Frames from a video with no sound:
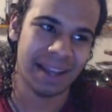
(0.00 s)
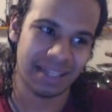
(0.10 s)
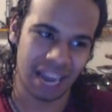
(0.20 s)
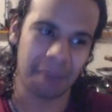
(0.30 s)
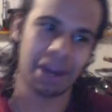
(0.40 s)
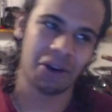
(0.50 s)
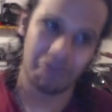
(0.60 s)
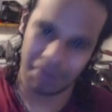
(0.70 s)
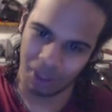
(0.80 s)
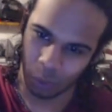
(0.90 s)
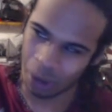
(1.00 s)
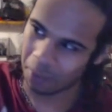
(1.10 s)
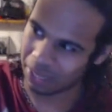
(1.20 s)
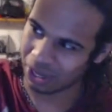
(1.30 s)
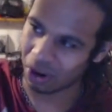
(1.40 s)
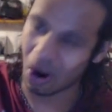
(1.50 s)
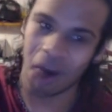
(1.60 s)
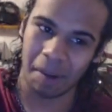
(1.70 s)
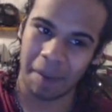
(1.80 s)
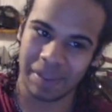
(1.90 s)
Dominator would be the one with her
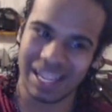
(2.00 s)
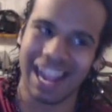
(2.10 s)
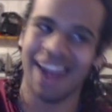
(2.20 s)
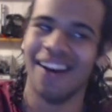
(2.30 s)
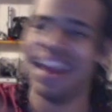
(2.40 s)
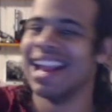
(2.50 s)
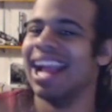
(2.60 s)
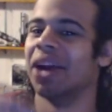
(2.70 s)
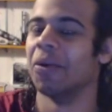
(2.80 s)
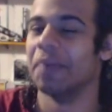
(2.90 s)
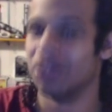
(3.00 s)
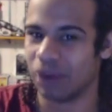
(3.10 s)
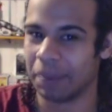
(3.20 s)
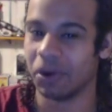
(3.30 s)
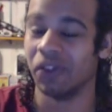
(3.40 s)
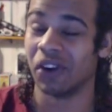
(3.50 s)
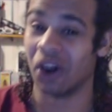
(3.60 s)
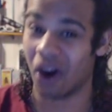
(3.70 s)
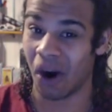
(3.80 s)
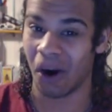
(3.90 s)
arm up in the air, and Hater would be draped
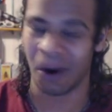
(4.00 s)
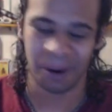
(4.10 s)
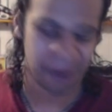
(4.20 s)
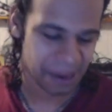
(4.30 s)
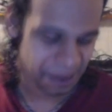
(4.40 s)
over her.